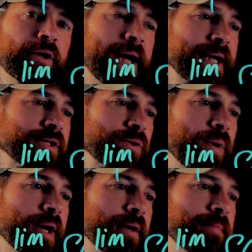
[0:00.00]
or x
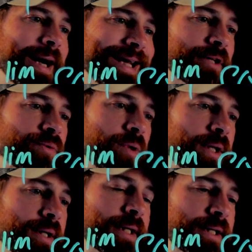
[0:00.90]
squared minus 1,